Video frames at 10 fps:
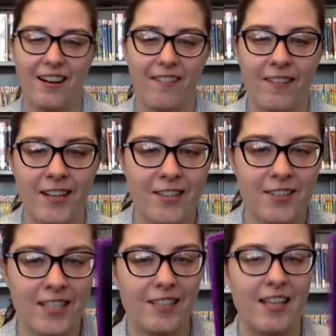We're
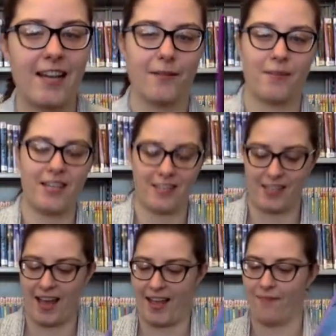using the letter B
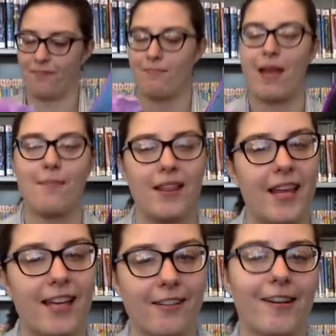today. Maybe
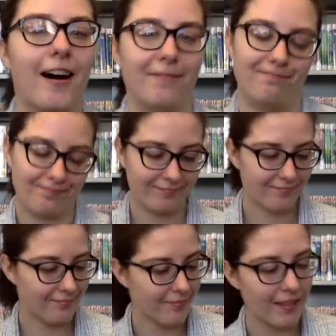later on.
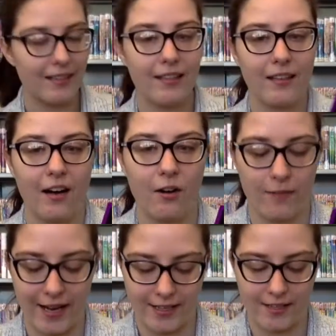All
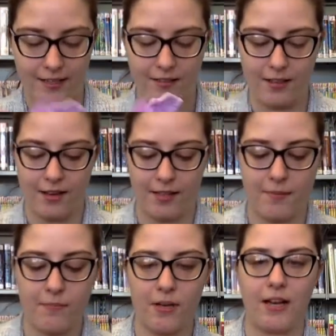right. Here, let me
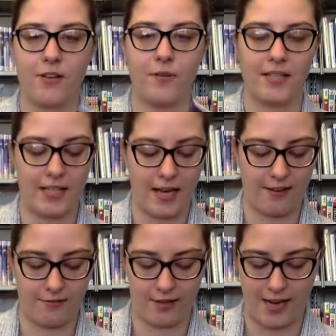put you aside
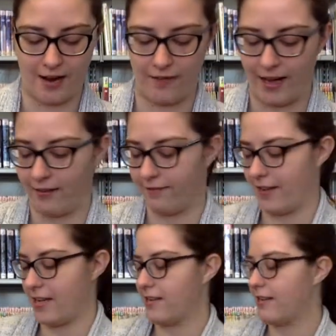for now, Alfie.